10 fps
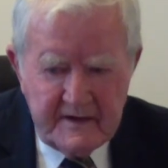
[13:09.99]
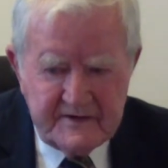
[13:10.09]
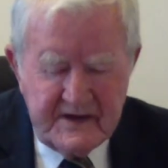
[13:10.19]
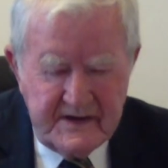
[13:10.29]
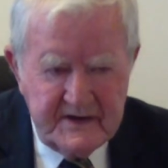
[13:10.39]

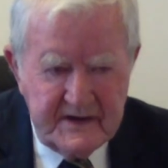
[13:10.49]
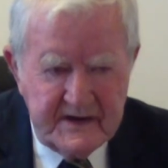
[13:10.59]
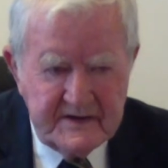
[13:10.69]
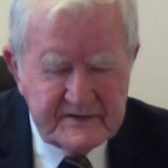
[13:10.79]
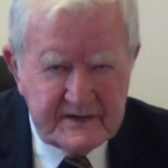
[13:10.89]

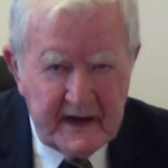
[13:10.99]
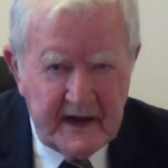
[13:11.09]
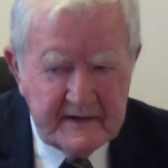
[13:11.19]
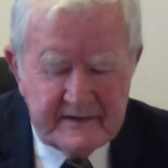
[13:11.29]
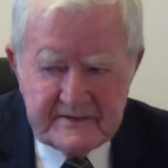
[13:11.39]
TDs
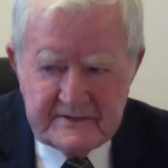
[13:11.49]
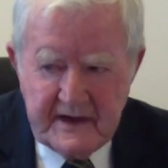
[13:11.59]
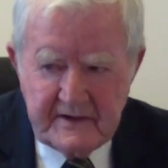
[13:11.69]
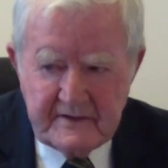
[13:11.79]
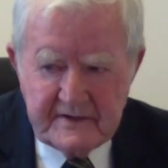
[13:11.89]
and
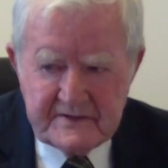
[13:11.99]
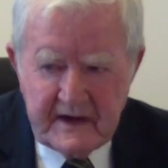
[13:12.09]
senators,